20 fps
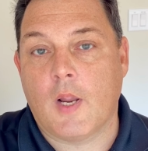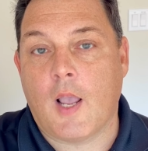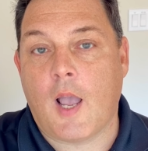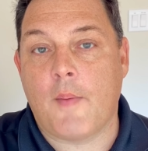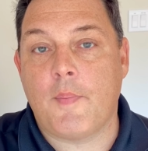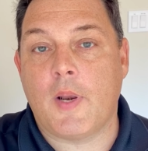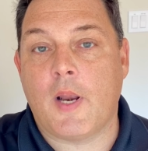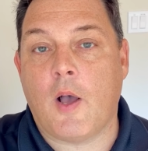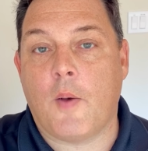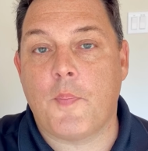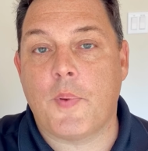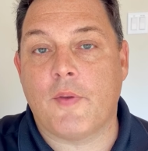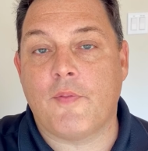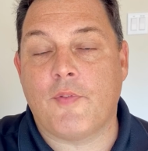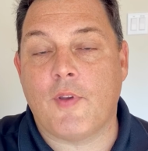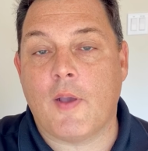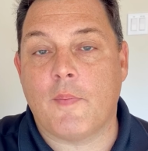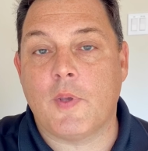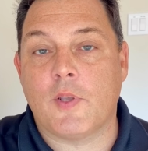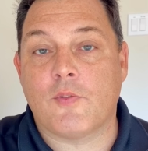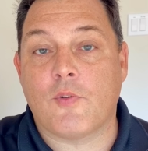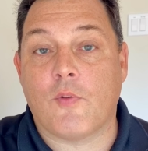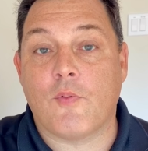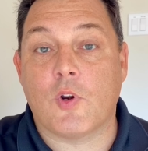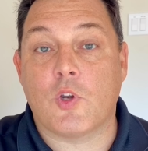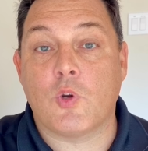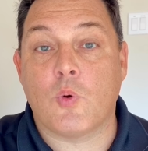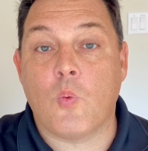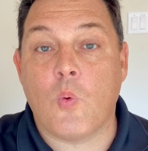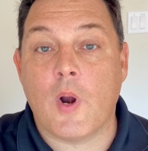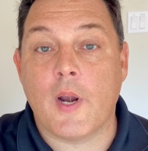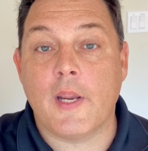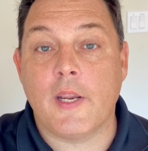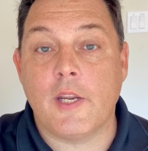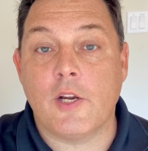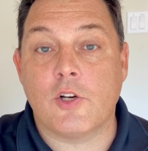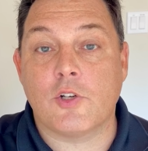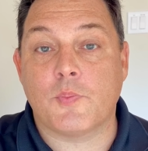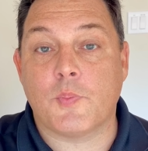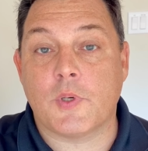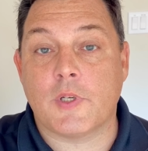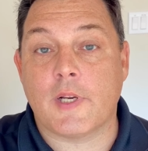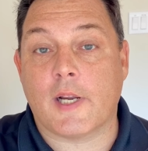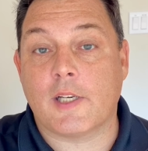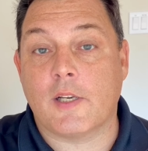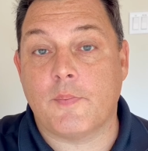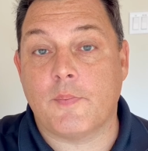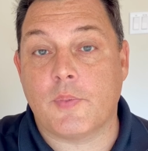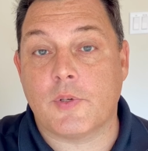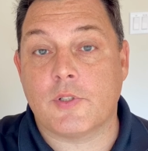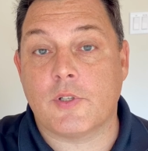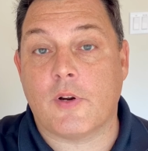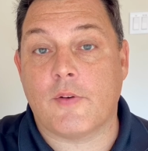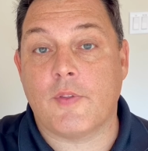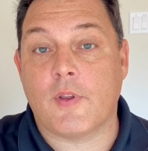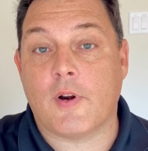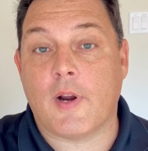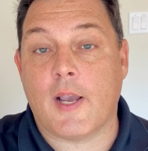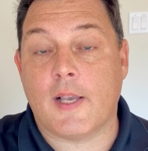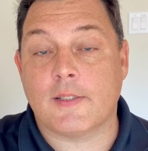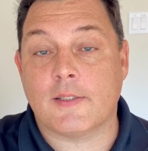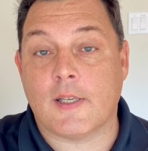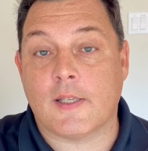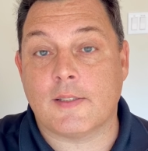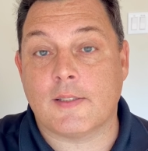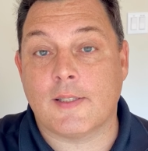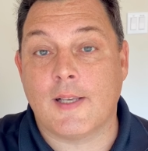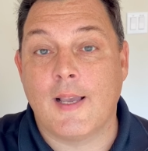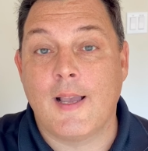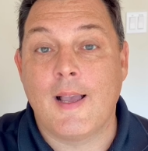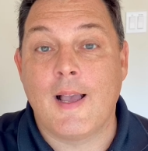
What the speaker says: I've been helping families for over 20 years protect and preserve their assets.